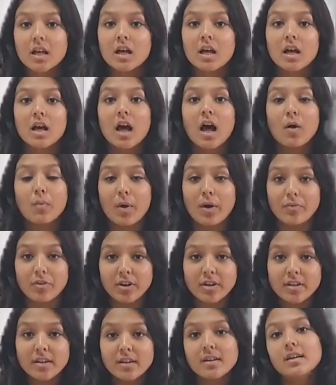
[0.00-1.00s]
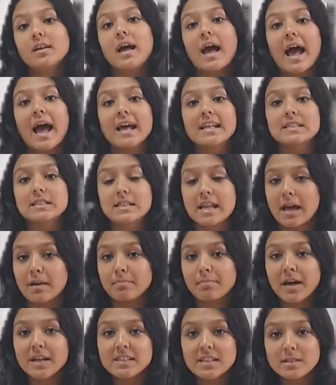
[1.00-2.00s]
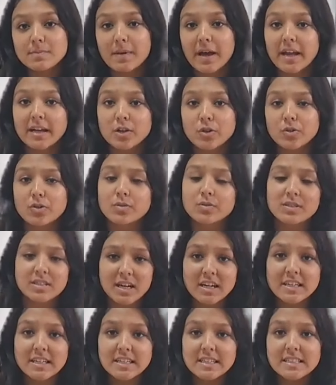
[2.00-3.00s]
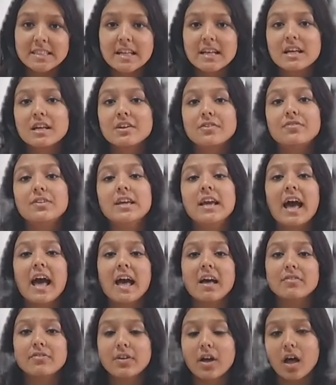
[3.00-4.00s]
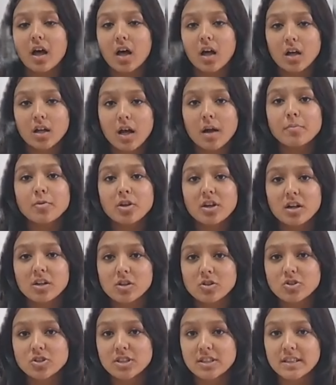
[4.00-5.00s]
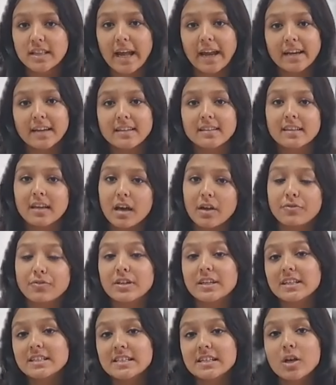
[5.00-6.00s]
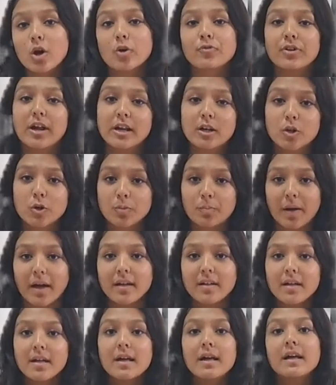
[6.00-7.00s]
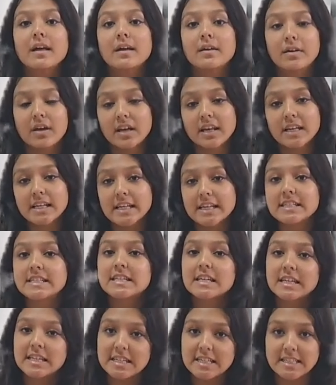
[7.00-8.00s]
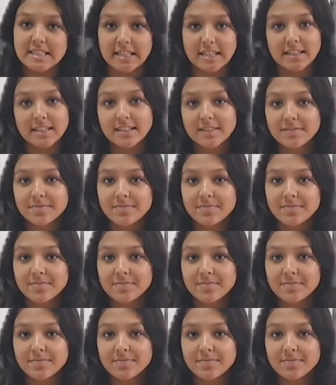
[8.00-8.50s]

However, as time passes by due to studies, we have uh, come to conclusion that the efficacy of L-DOPA uh, is decreasing.